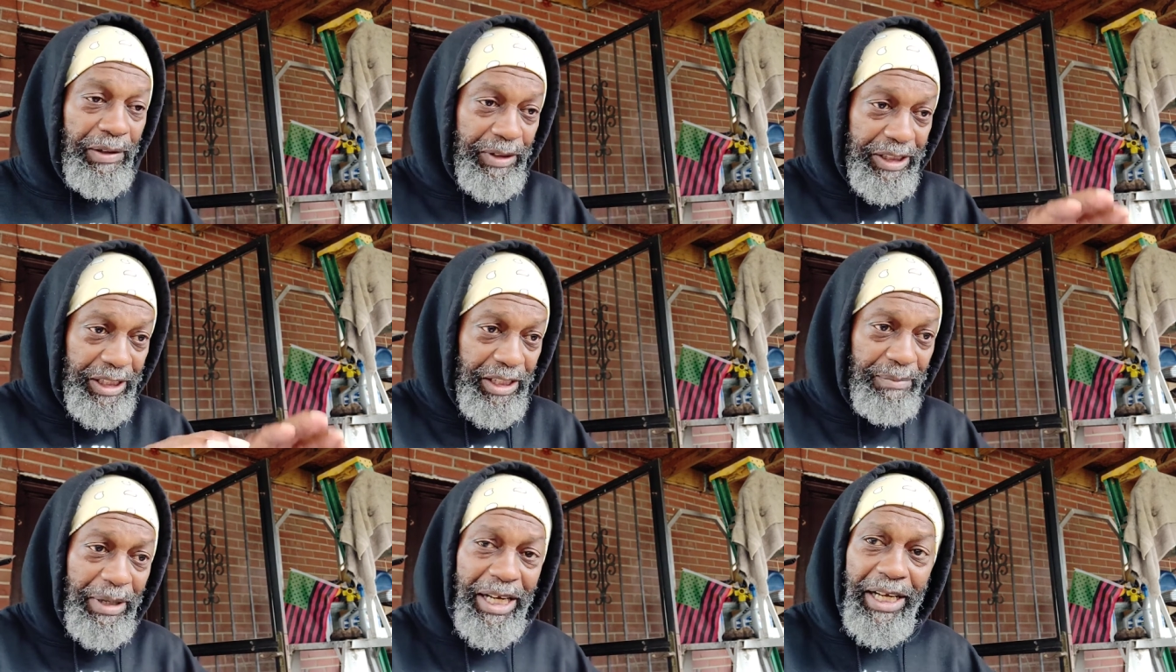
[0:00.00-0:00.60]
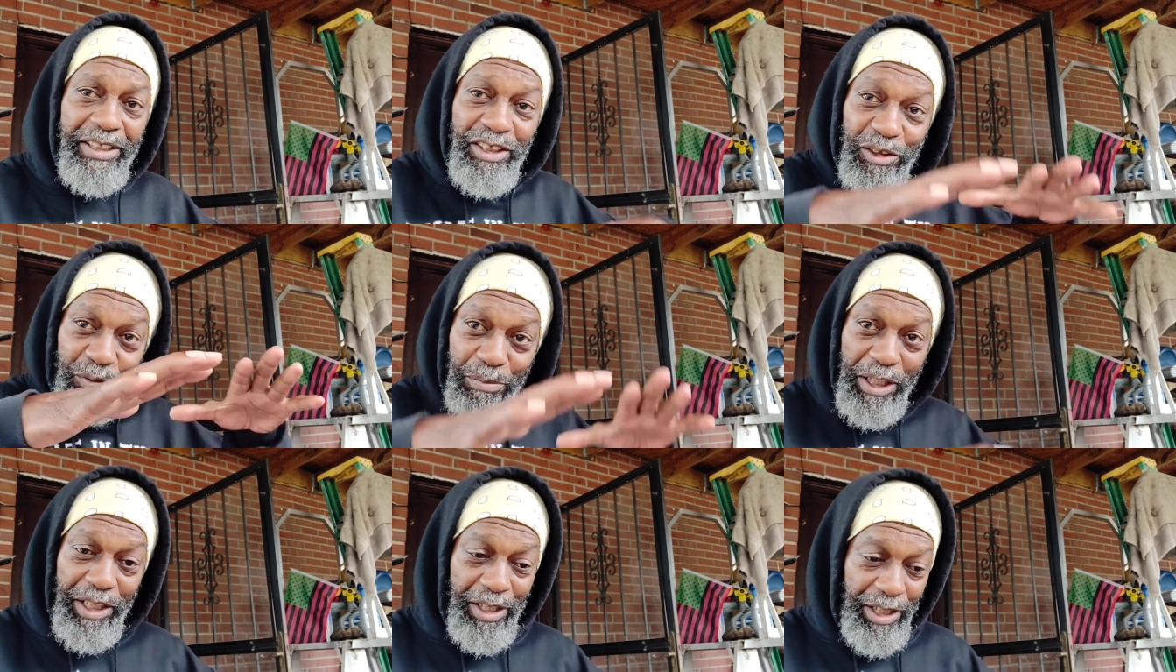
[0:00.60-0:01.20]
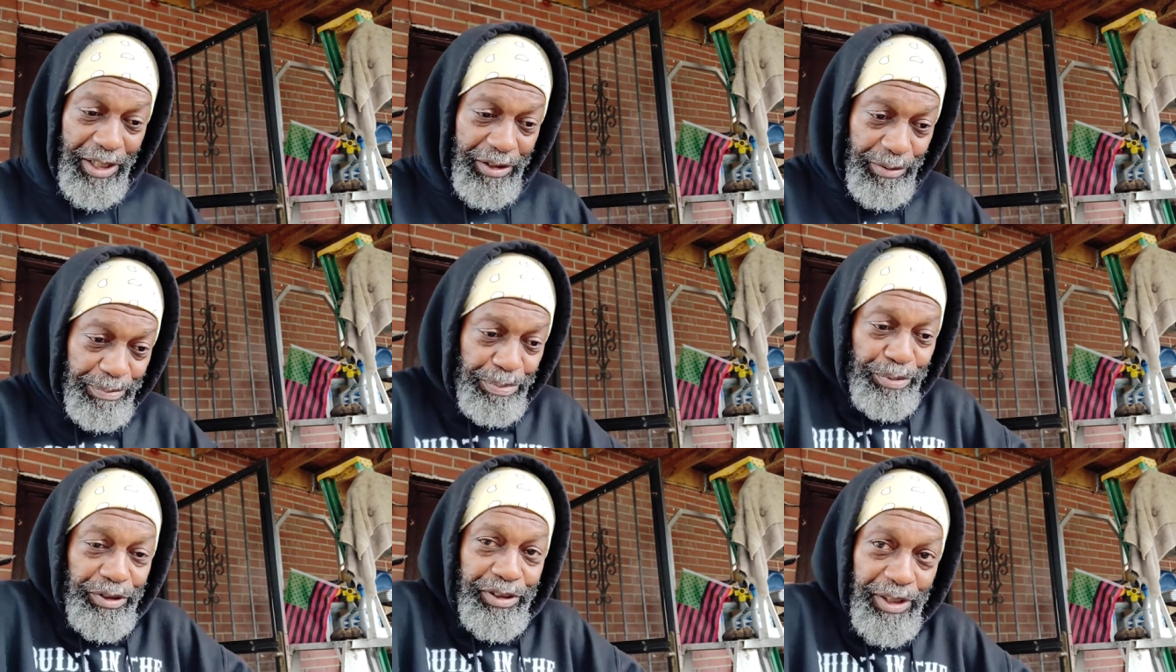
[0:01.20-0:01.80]
I would stand on my hands and do and do
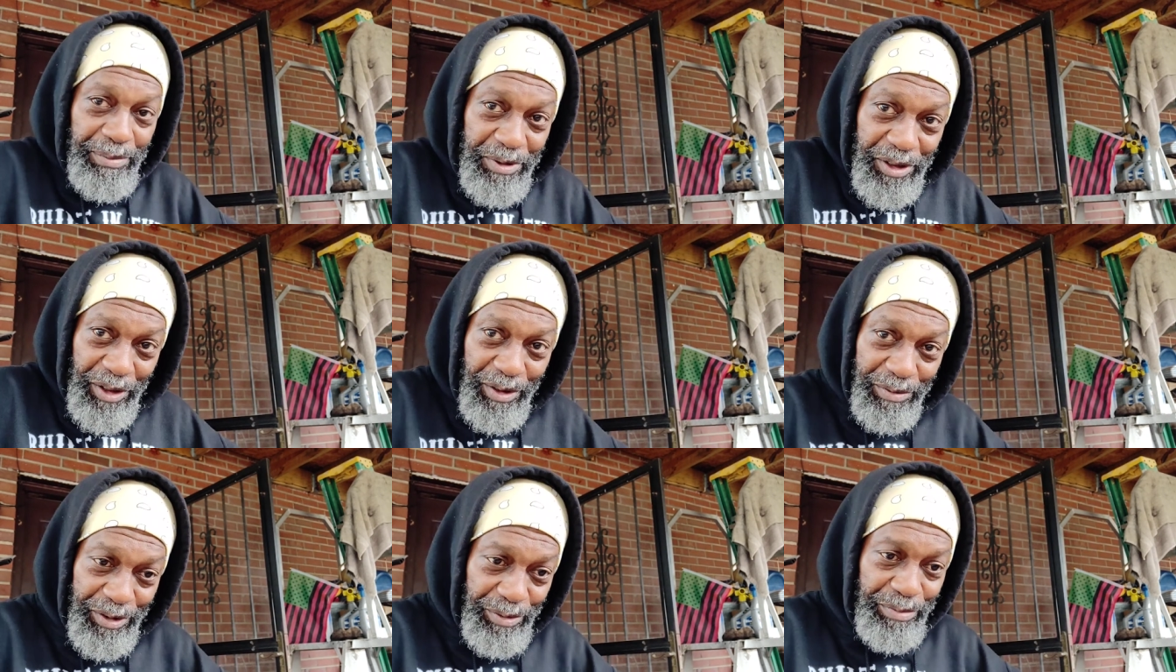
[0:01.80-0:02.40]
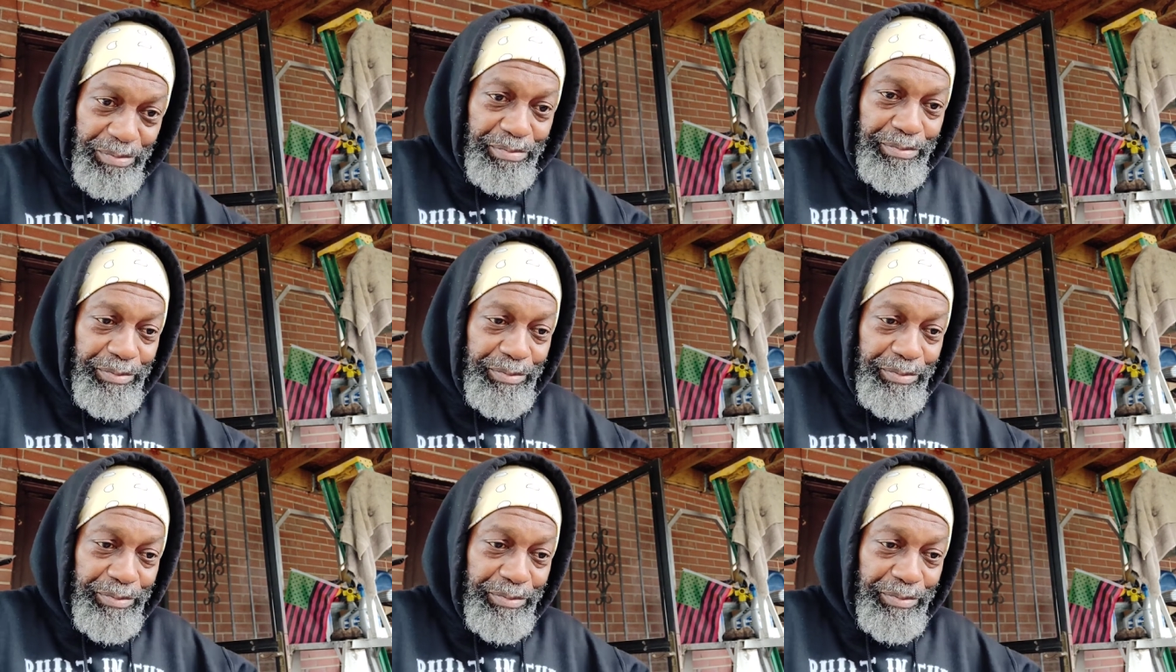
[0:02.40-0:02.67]
push ups, you know, do